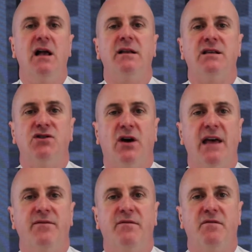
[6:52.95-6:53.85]
does not
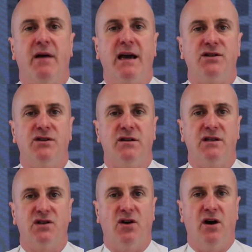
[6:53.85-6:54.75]
have information to
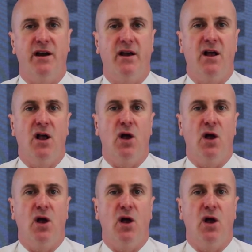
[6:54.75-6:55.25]
decide